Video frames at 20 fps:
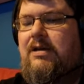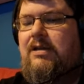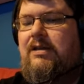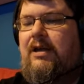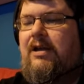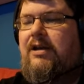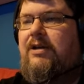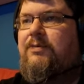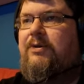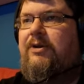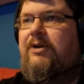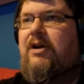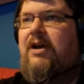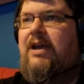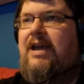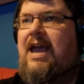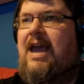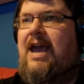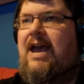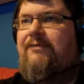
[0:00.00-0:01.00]
the only route I
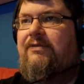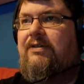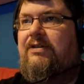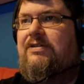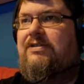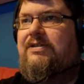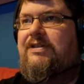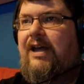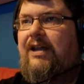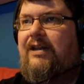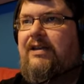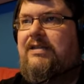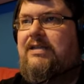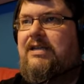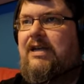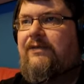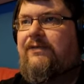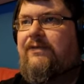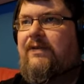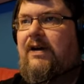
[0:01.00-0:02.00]
haven't done
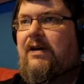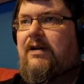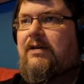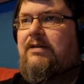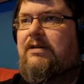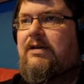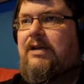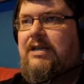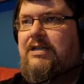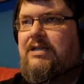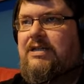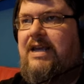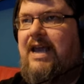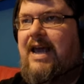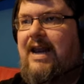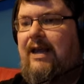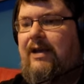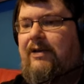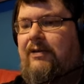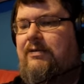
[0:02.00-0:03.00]
so far is
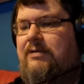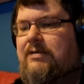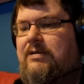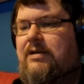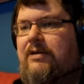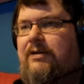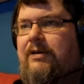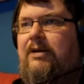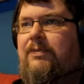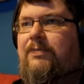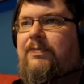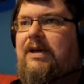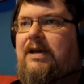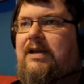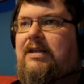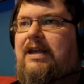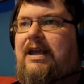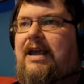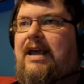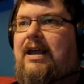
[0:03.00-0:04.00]
yellow. So I'm going to
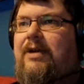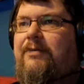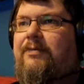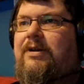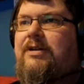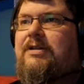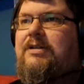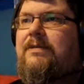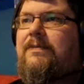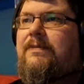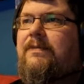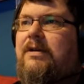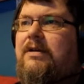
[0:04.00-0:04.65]
pick the yellow route.